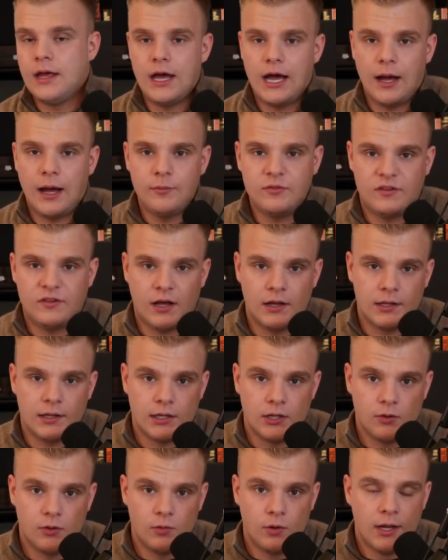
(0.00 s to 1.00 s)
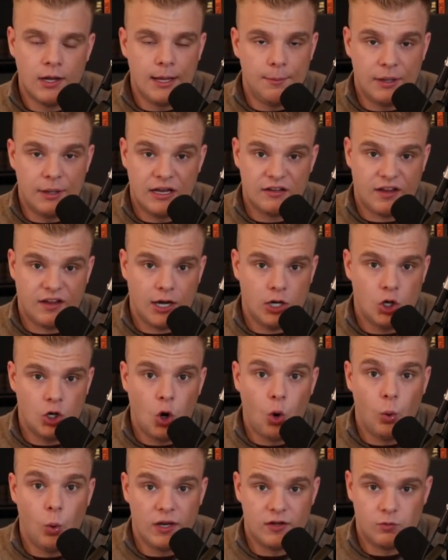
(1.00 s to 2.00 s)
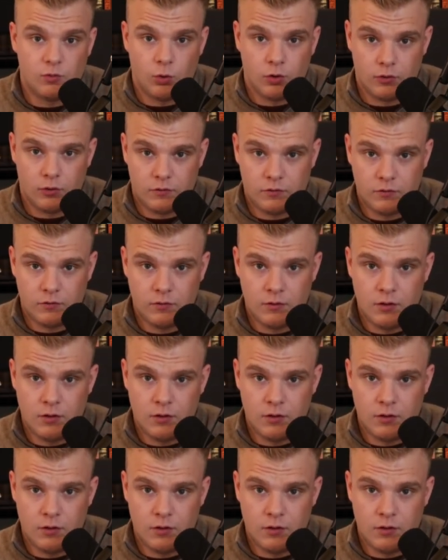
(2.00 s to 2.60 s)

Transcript: I'm telling you because I know it works.